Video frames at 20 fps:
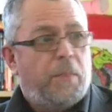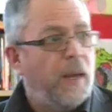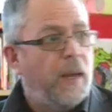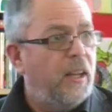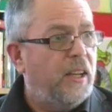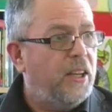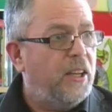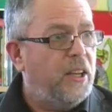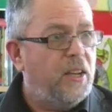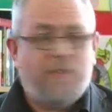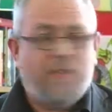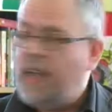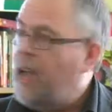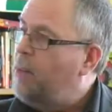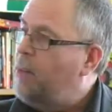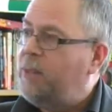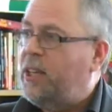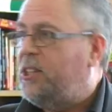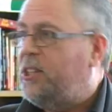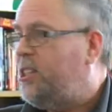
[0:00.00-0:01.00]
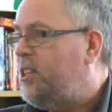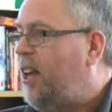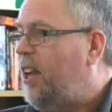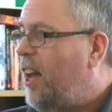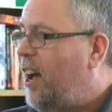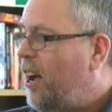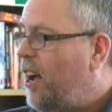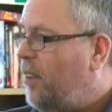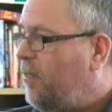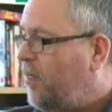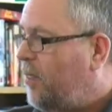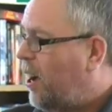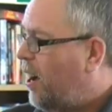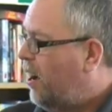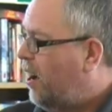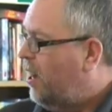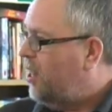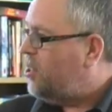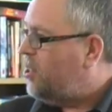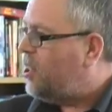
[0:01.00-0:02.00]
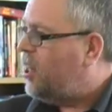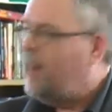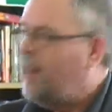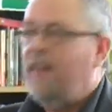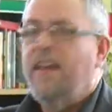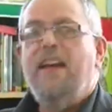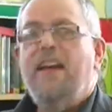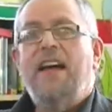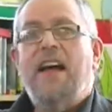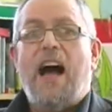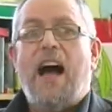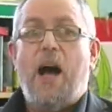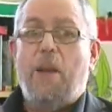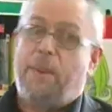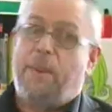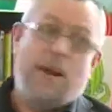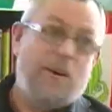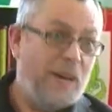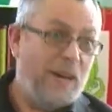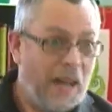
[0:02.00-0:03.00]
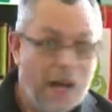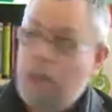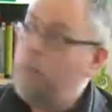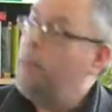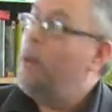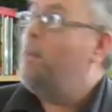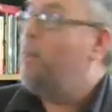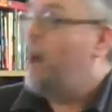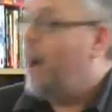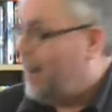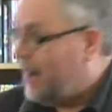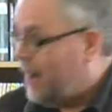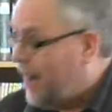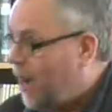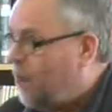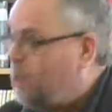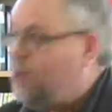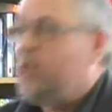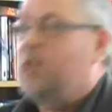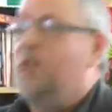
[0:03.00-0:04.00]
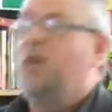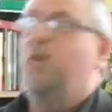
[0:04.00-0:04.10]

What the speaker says: brilliant, you've kept this alive, guys. Apparently I'll be back now to